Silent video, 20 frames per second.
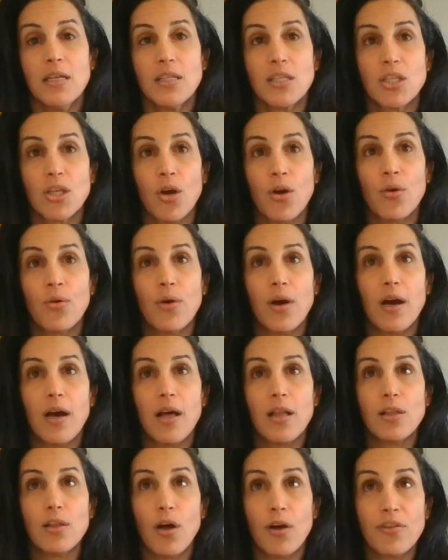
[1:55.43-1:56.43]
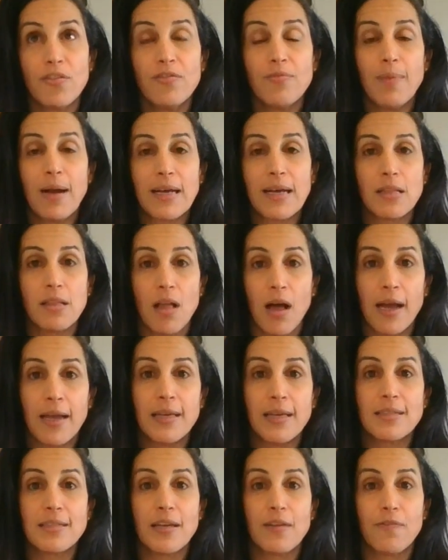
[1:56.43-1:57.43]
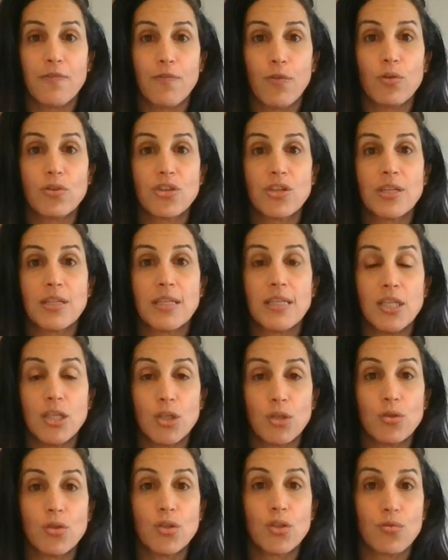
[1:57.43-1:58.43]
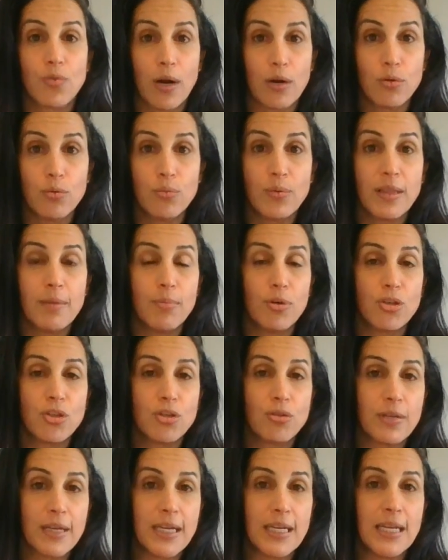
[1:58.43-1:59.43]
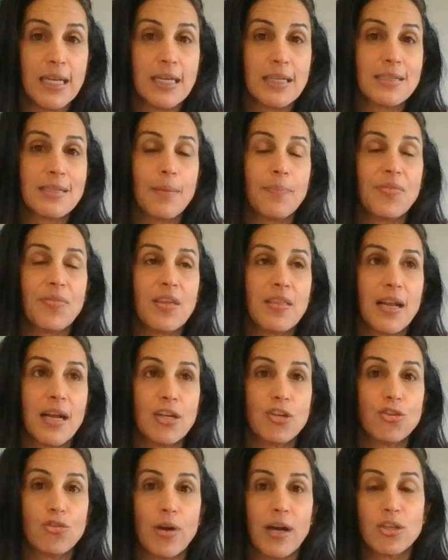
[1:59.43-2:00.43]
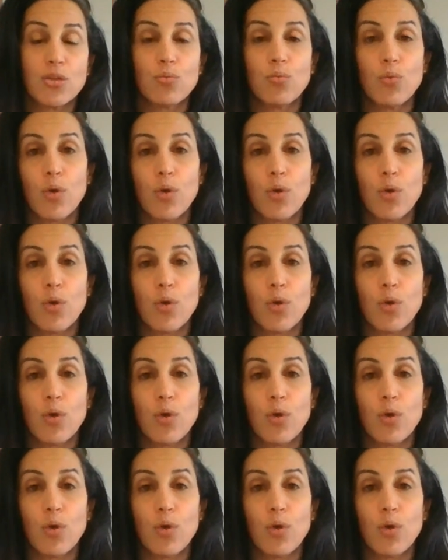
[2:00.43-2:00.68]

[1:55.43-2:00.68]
So, a lot of my clients, unfortunately, do struggle with emotional eating, and something that I try to